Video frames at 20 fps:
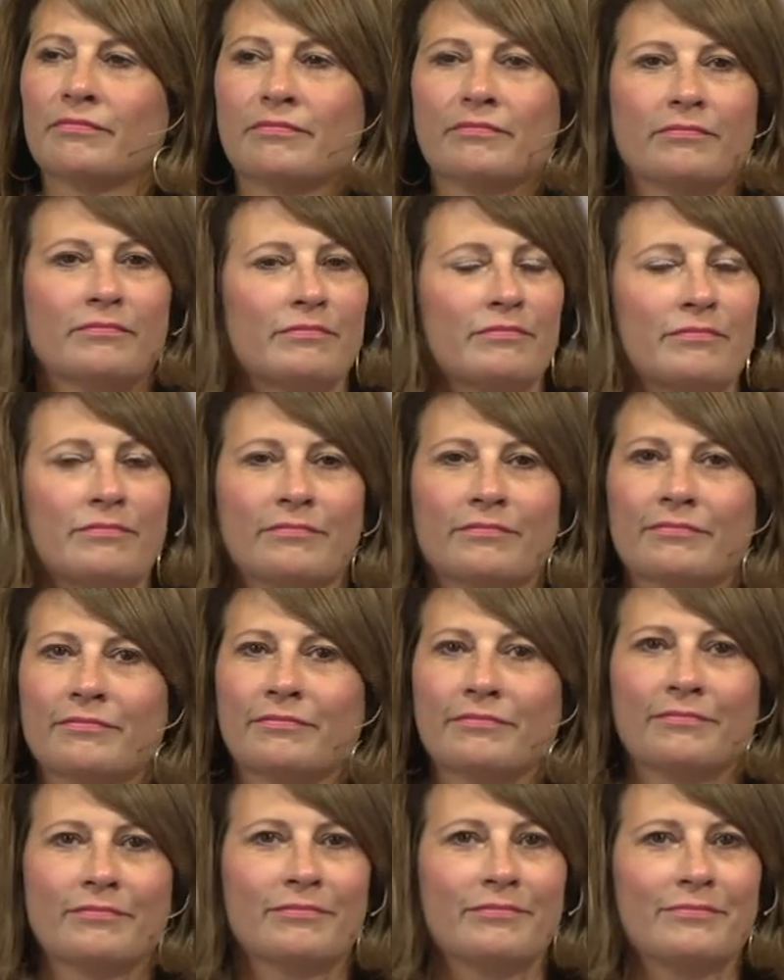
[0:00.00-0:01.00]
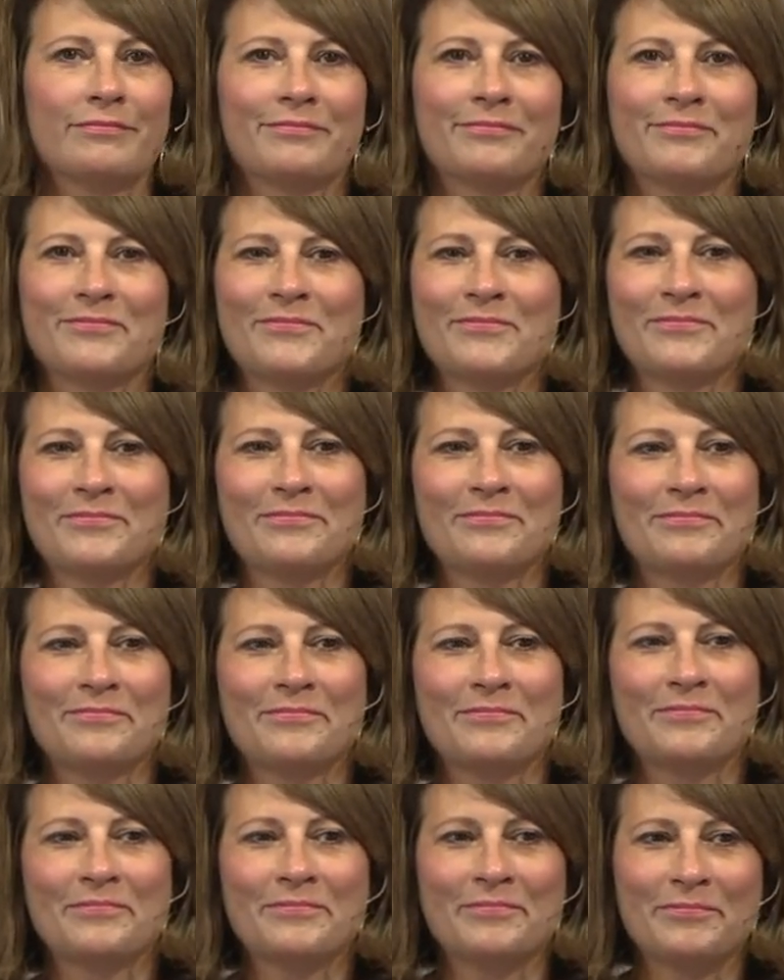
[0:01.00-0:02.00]

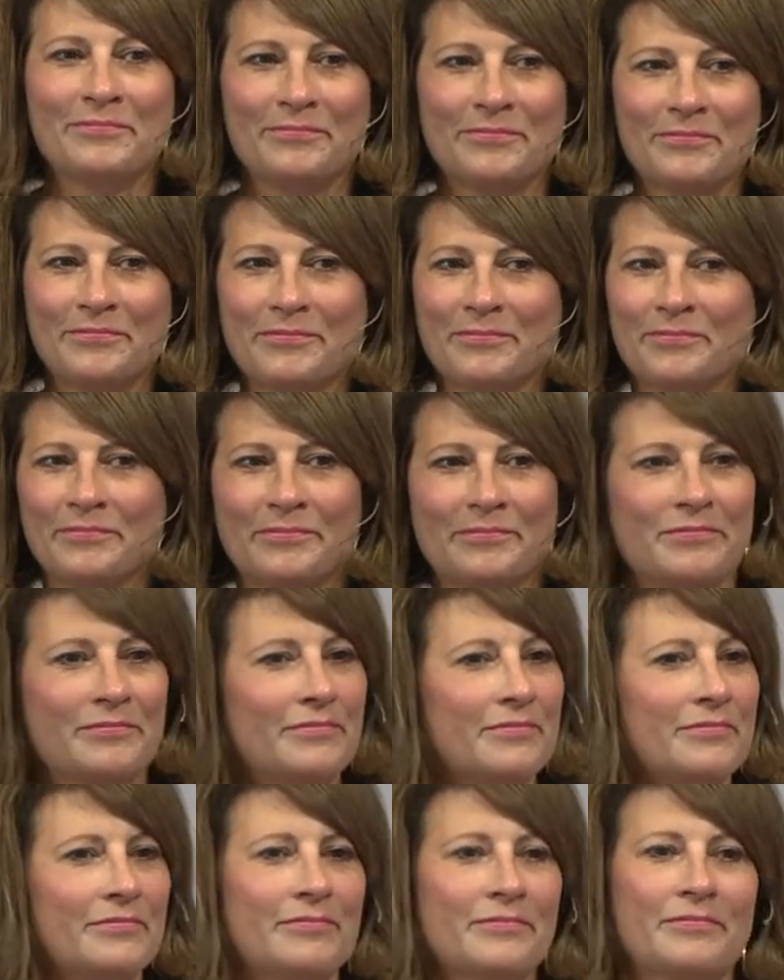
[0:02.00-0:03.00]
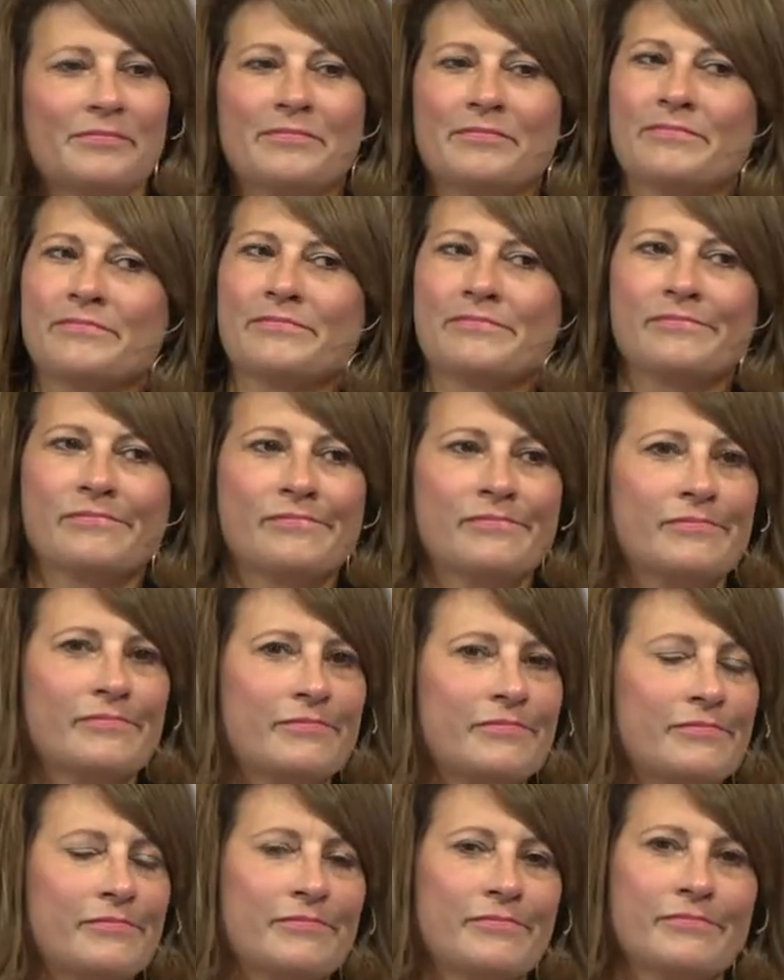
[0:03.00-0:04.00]

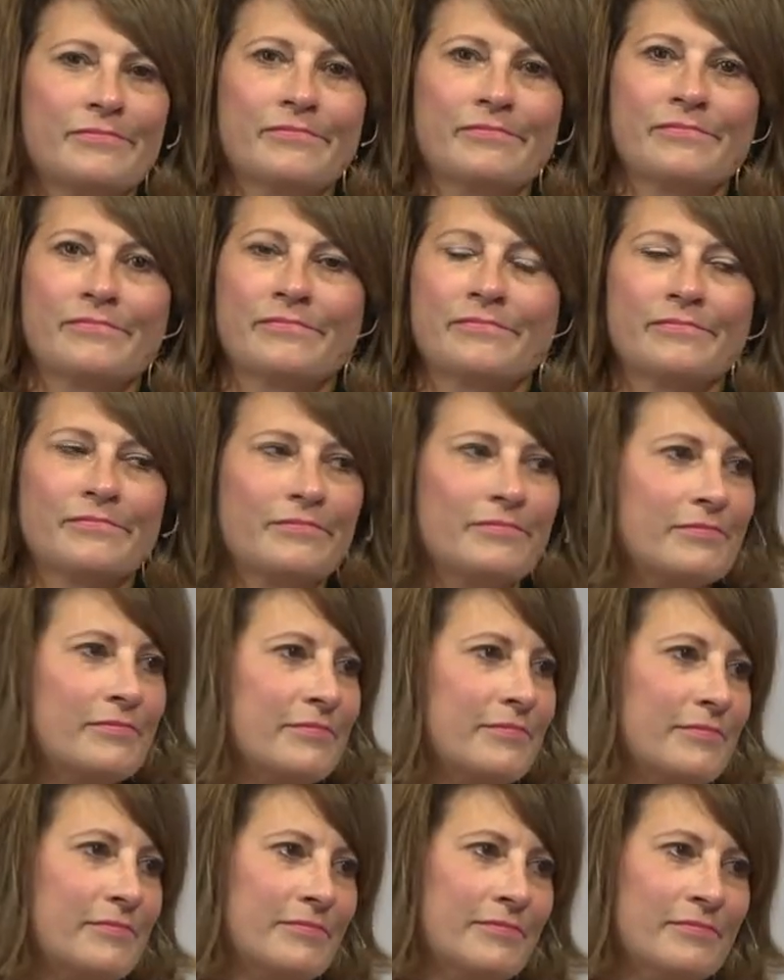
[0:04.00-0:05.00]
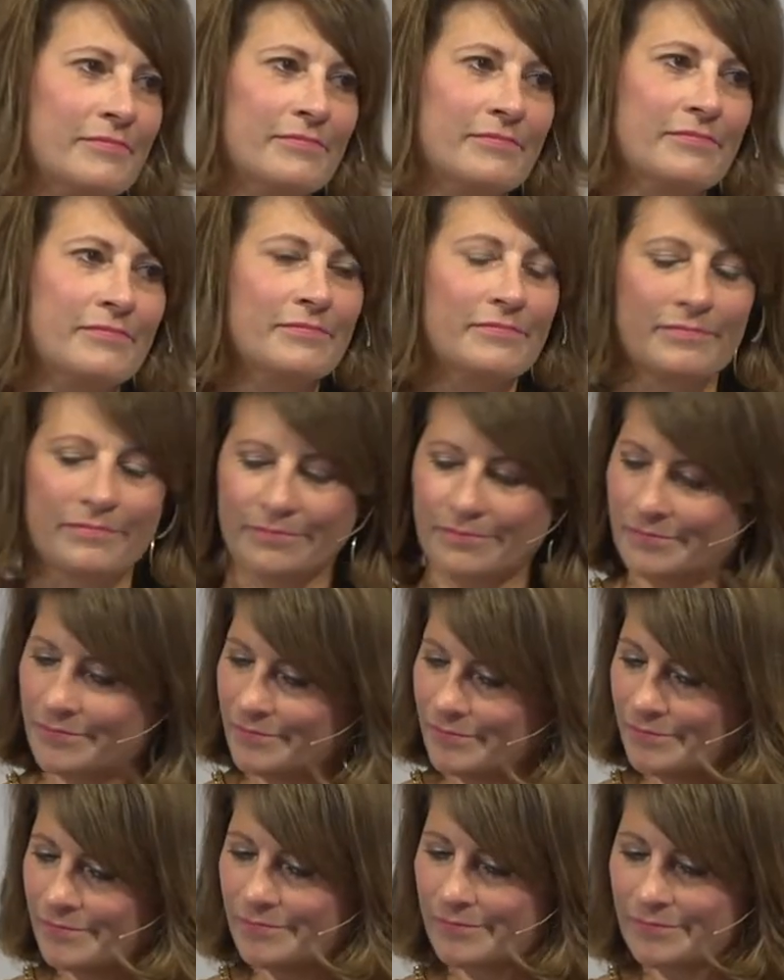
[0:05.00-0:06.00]

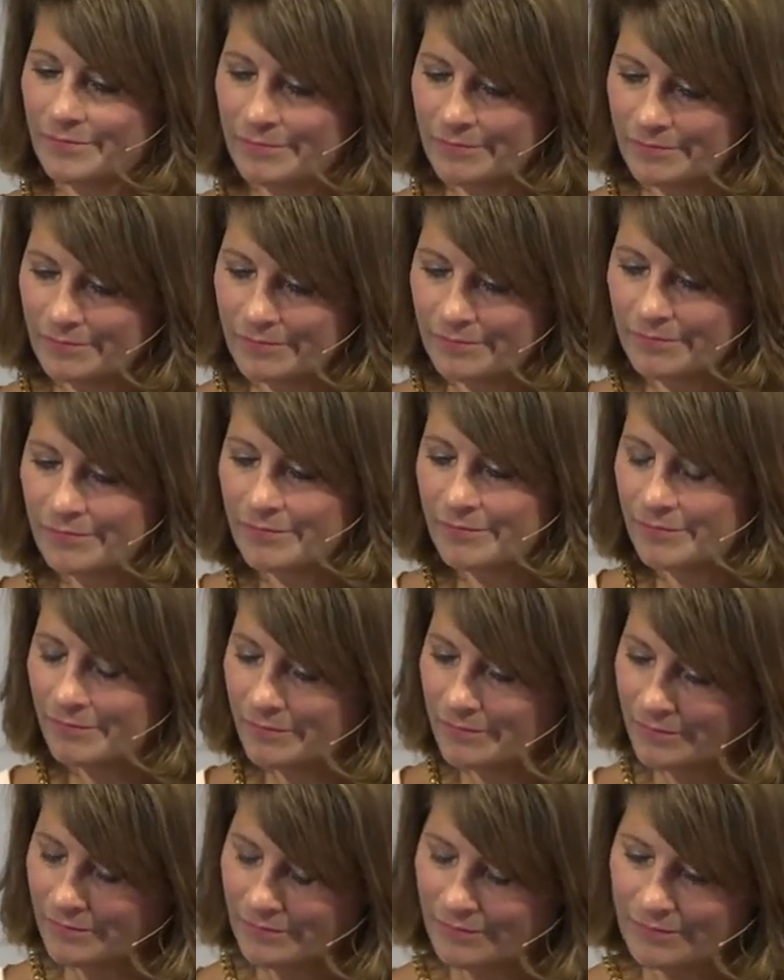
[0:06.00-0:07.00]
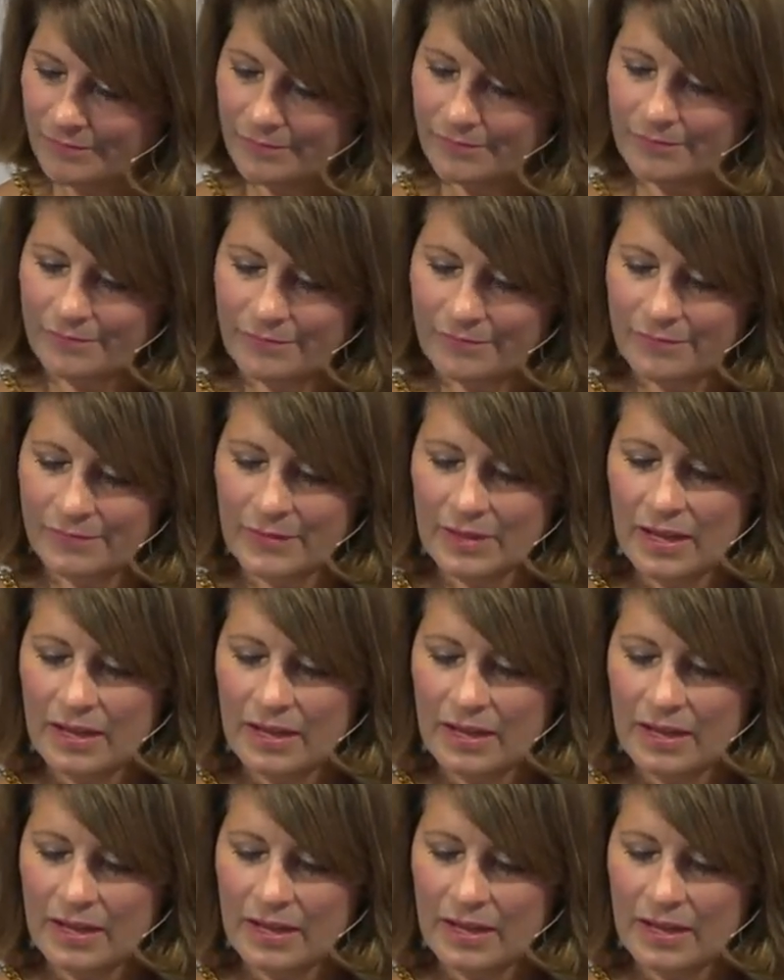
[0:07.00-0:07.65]
No words are spoken by the person on screen.